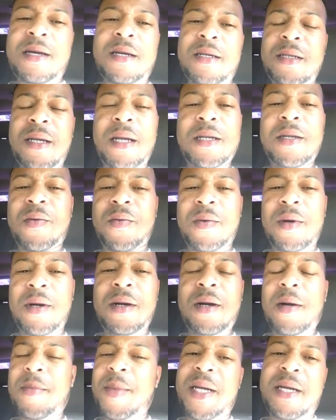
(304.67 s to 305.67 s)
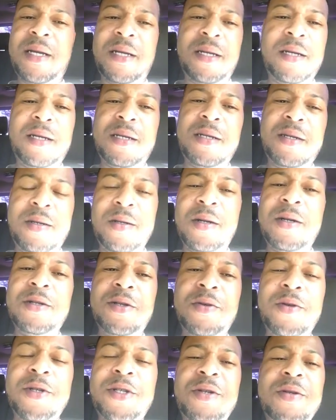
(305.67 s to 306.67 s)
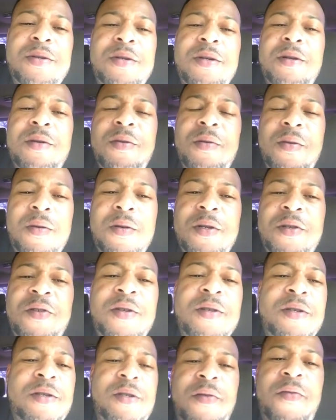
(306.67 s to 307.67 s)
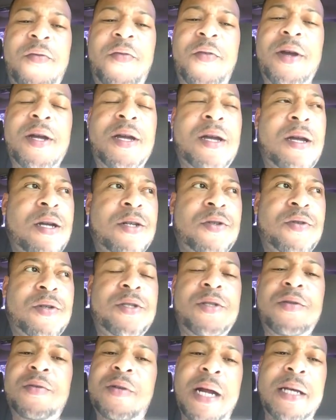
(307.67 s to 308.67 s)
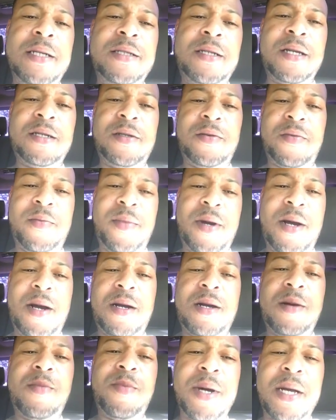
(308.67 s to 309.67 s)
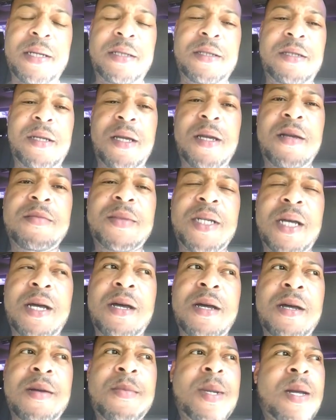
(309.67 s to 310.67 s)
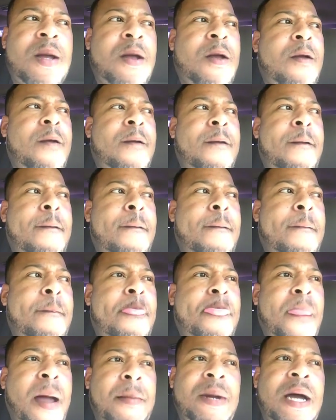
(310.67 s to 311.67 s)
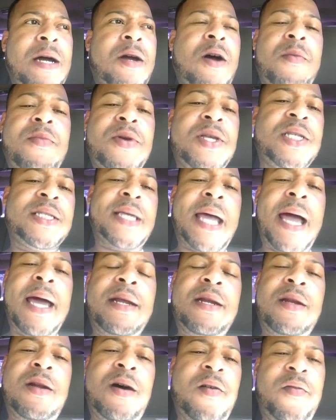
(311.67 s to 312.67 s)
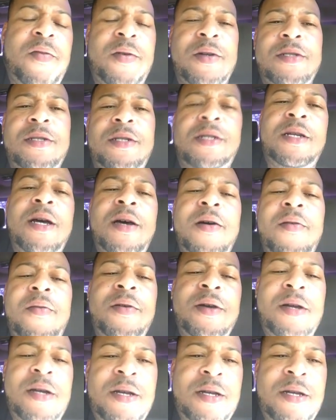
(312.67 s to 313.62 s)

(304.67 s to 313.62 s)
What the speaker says: It's nothing wrong. I mean, do what you do. It's a free country. It's the United States of America. But at the same time, I'm not going to be signing off on stuff,